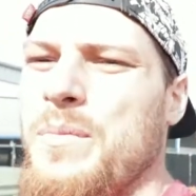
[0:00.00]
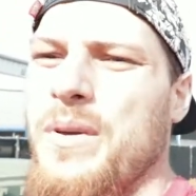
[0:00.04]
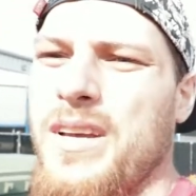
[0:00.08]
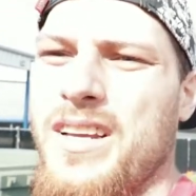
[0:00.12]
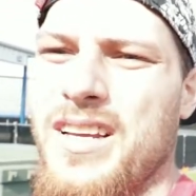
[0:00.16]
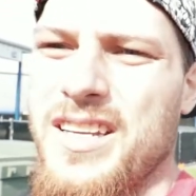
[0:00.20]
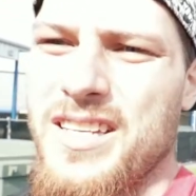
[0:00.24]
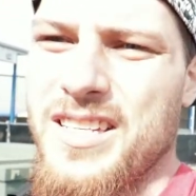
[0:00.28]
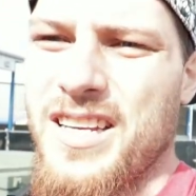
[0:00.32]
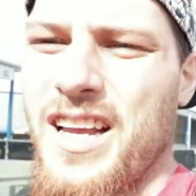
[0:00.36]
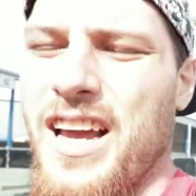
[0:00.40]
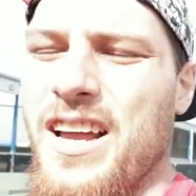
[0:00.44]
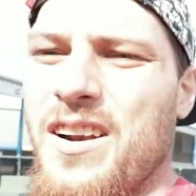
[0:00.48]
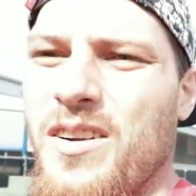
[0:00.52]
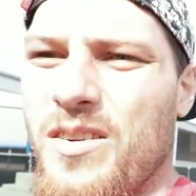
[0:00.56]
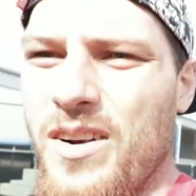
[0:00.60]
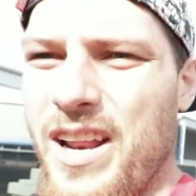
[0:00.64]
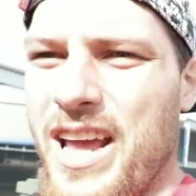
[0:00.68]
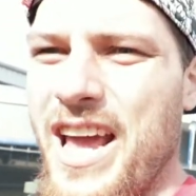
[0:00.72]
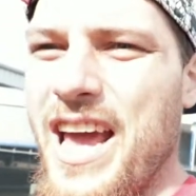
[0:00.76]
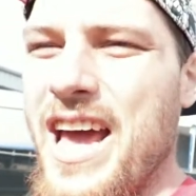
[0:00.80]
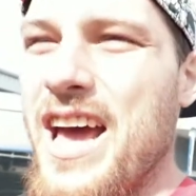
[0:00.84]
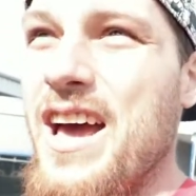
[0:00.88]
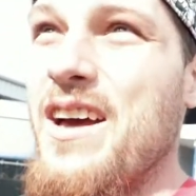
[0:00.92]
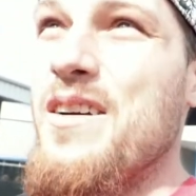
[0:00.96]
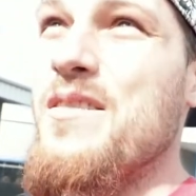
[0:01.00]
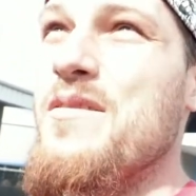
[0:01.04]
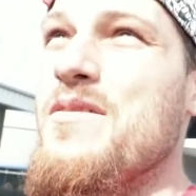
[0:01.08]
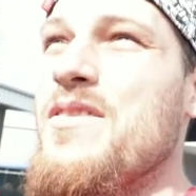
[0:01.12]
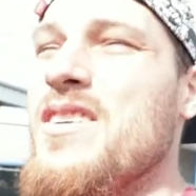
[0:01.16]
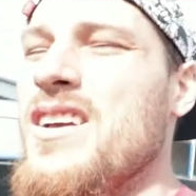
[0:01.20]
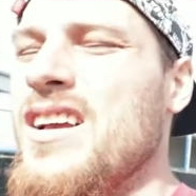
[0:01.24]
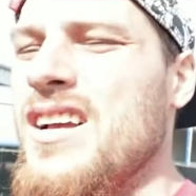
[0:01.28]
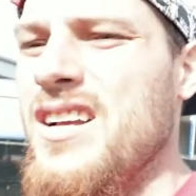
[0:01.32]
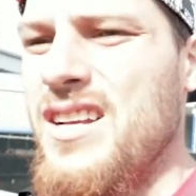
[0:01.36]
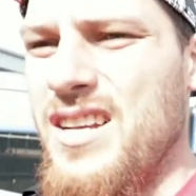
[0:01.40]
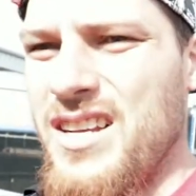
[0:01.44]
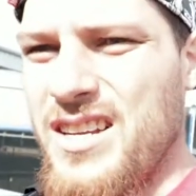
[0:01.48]
because I don't have
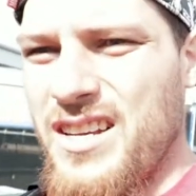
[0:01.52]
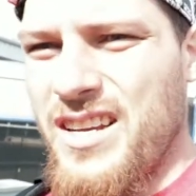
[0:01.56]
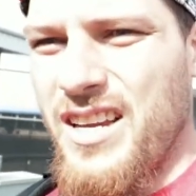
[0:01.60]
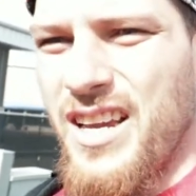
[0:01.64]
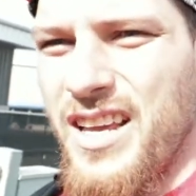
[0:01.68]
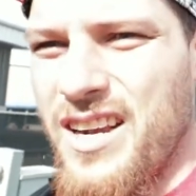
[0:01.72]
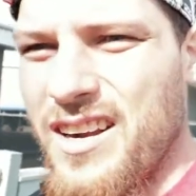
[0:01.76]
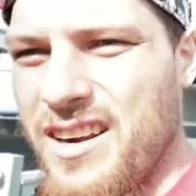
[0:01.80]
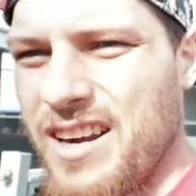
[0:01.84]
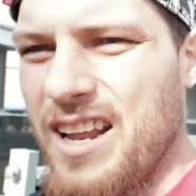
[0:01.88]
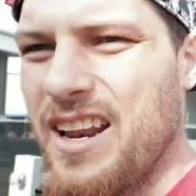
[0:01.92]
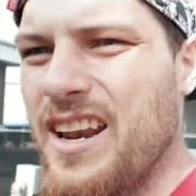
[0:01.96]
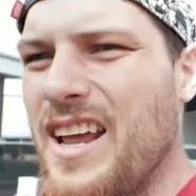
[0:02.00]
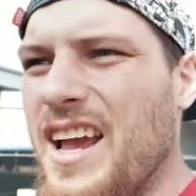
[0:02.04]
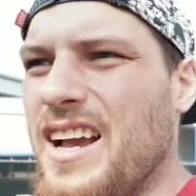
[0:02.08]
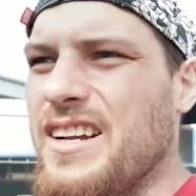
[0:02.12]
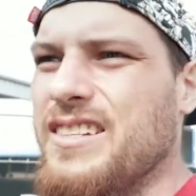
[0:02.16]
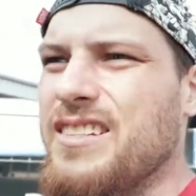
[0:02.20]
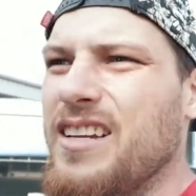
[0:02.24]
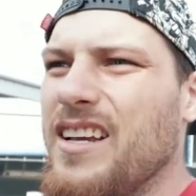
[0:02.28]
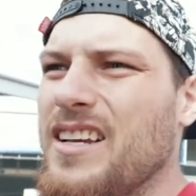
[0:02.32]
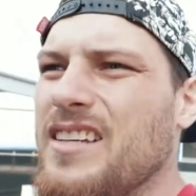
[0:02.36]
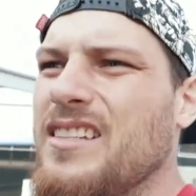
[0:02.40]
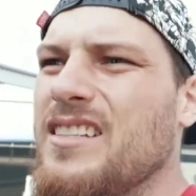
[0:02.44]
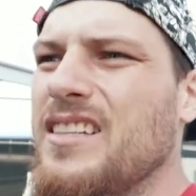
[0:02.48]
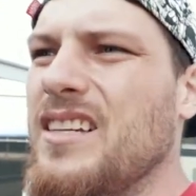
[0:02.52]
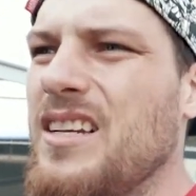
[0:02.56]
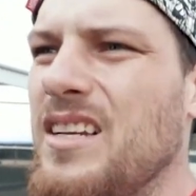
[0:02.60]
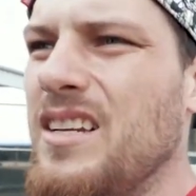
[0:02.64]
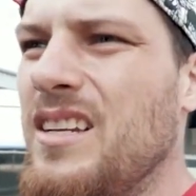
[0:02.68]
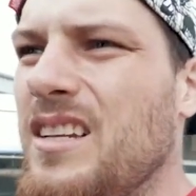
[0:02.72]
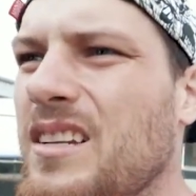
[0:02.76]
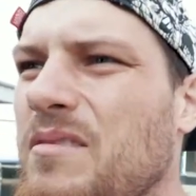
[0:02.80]
internet access.